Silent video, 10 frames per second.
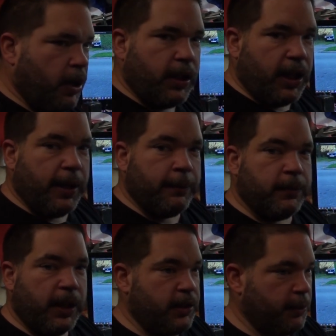I
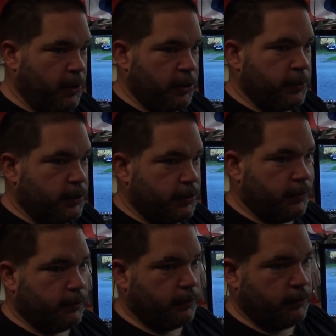am at the moment
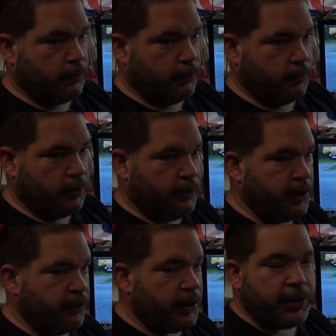I've
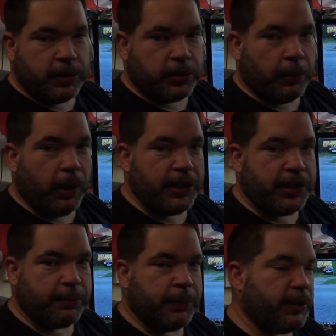only ridden it
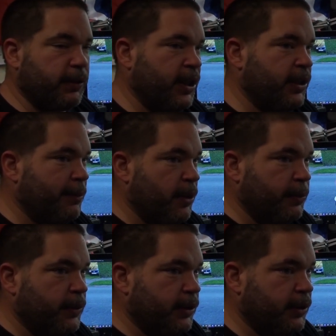twice but at the
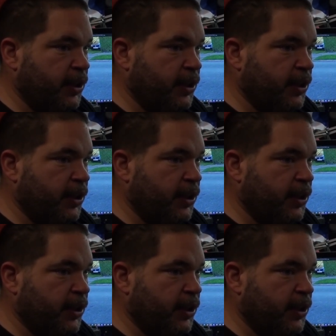moment